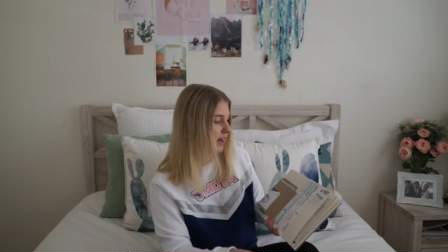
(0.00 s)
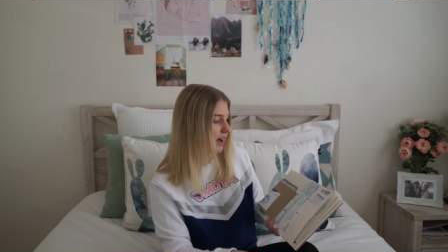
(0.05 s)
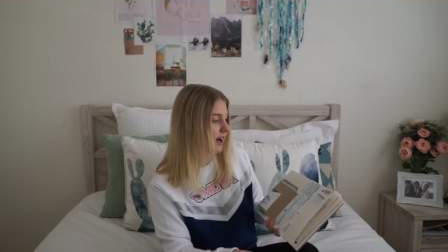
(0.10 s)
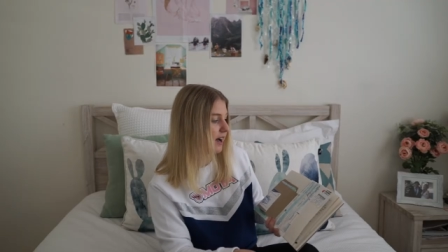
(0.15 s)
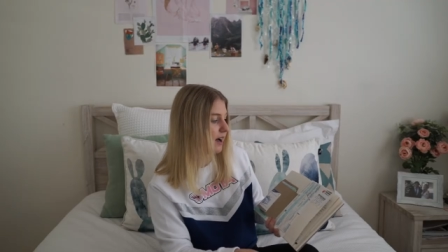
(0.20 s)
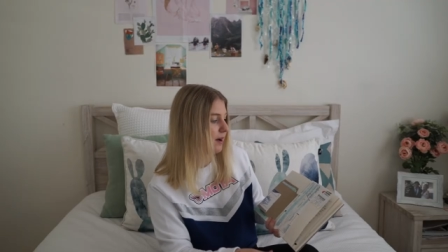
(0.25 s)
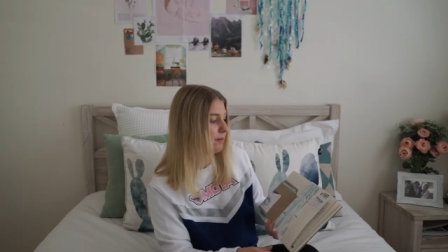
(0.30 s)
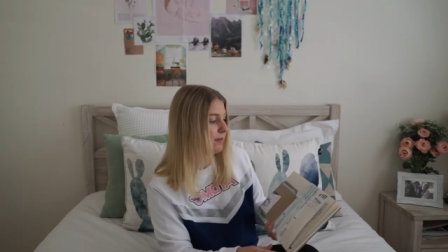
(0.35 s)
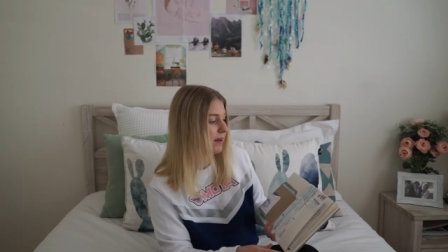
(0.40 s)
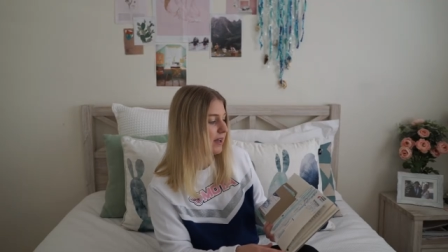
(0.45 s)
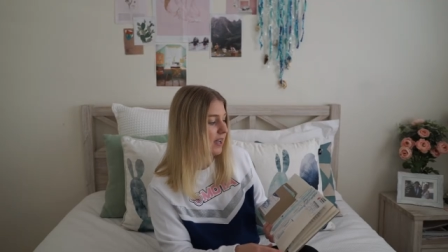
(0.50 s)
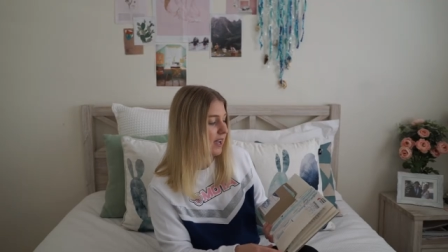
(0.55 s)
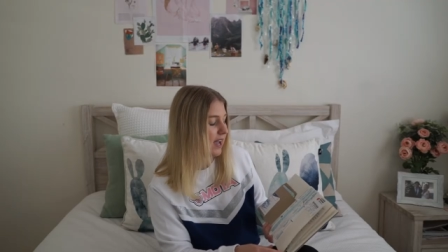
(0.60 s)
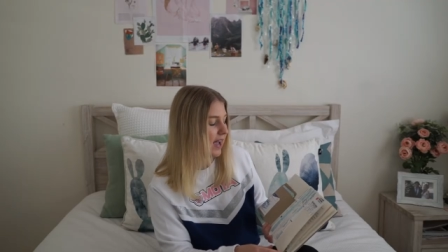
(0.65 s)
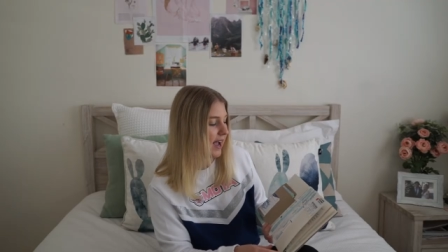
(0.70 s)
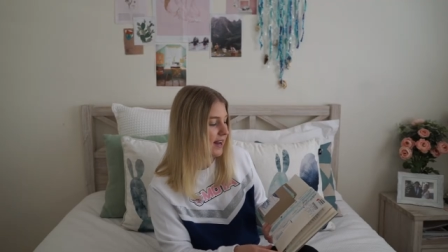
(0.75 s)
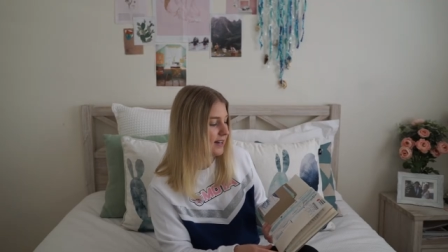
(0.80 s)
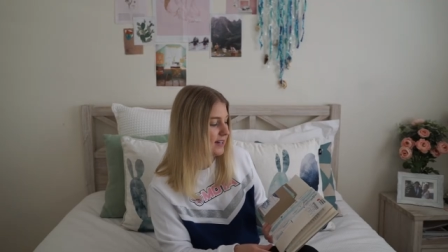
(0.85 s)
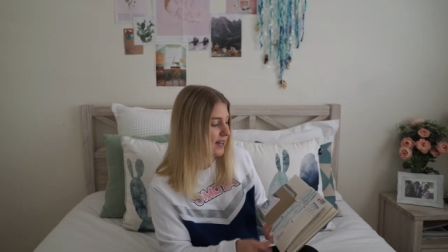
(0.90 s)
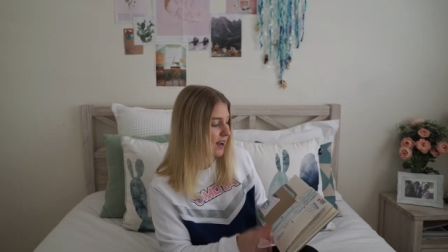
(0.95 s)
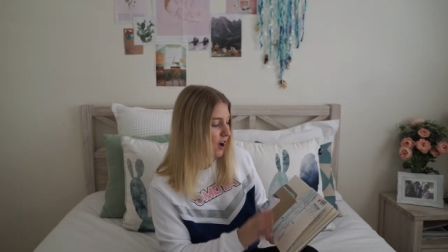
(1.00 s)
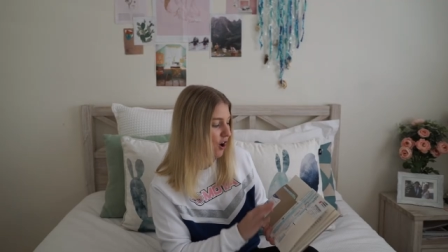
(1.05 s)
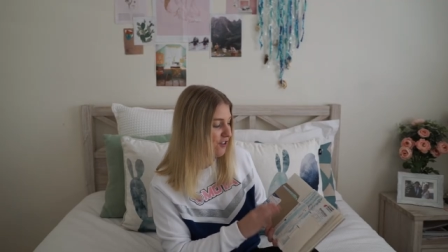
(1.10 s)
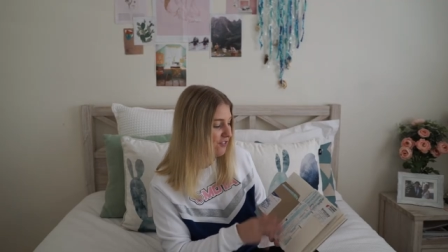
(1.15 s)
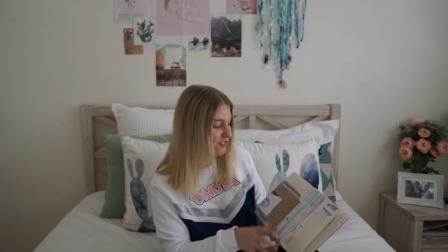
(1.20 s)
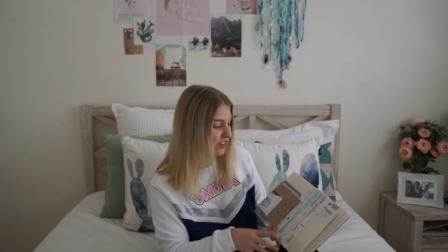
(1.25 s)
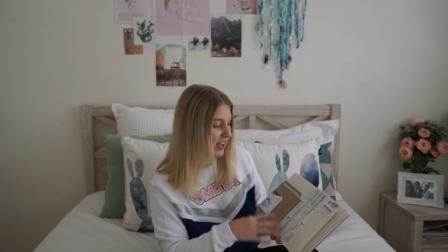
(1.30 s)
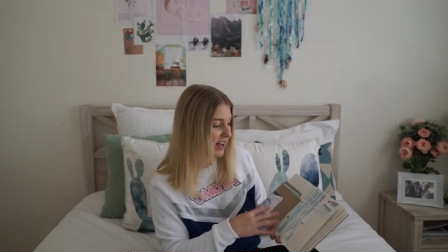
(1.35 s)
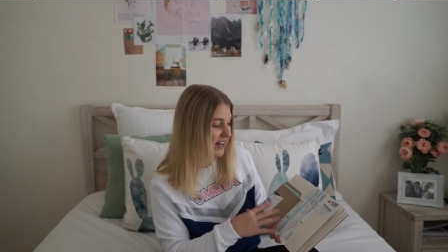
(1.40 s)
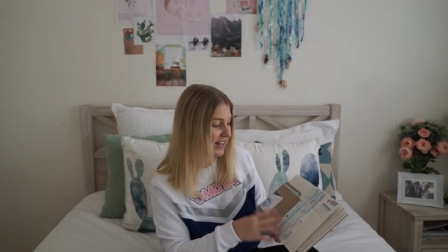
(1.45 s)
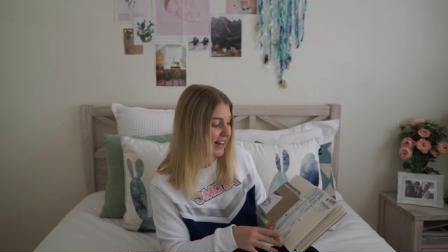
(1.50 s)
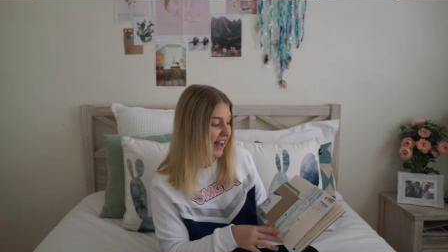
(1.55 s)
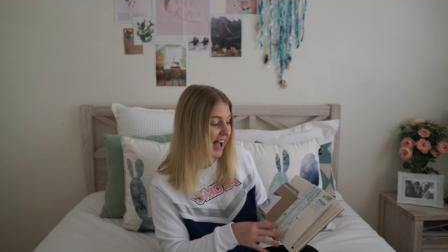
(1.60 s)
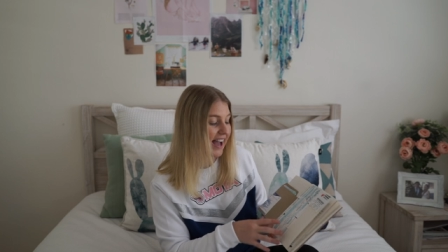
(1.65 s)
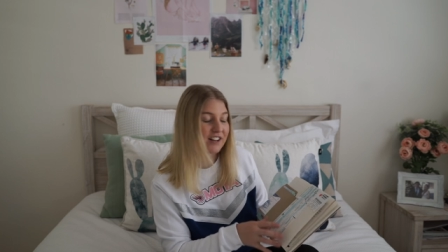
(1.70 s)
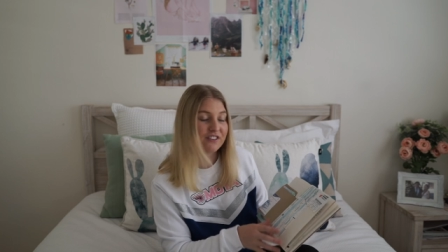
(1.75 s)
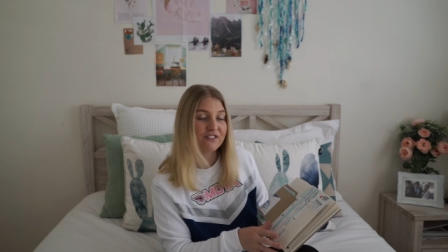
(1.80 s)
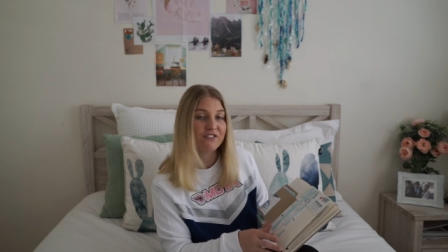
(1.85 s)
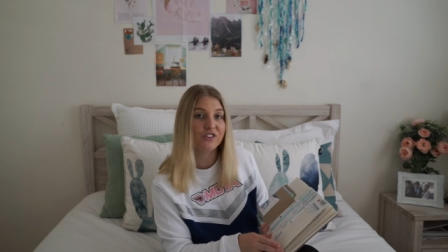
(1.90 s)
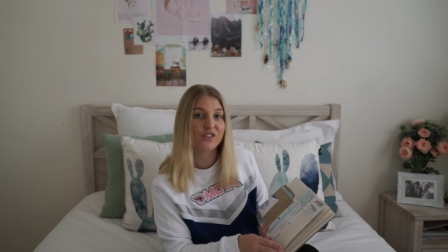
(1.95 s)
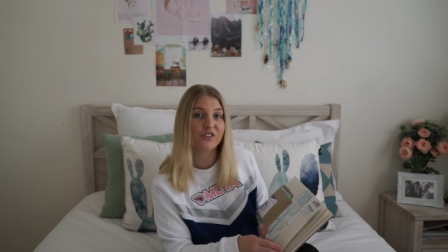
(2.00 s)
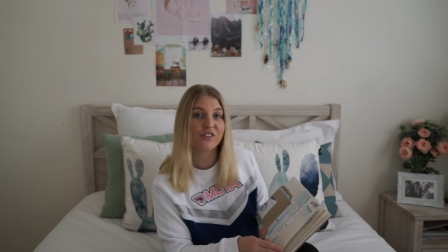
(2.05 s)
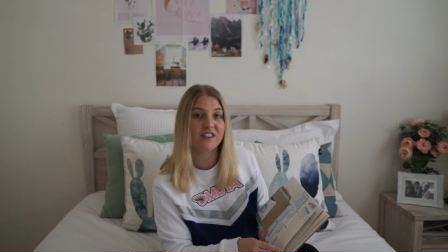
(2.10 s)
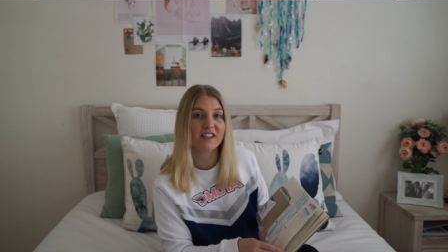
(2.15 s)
Um, and yeah, hopefully I can add a few